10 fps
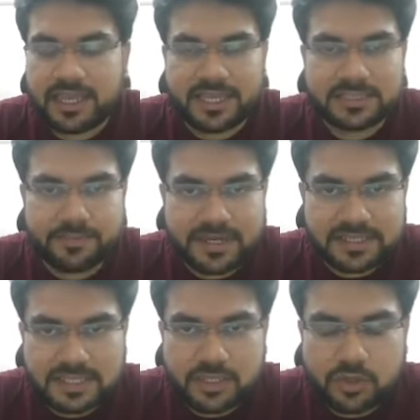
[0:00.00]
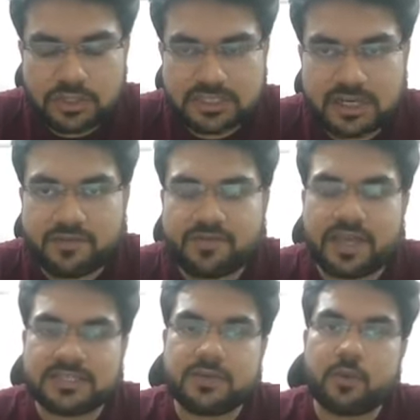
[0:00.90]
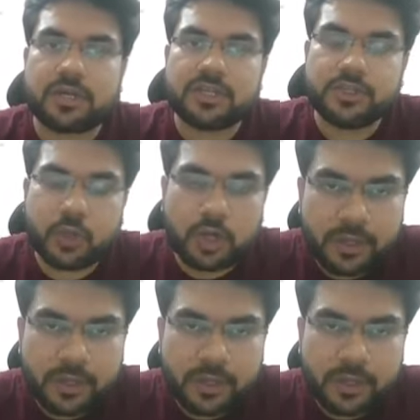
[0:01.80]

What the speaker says: expressing yourself as in what are your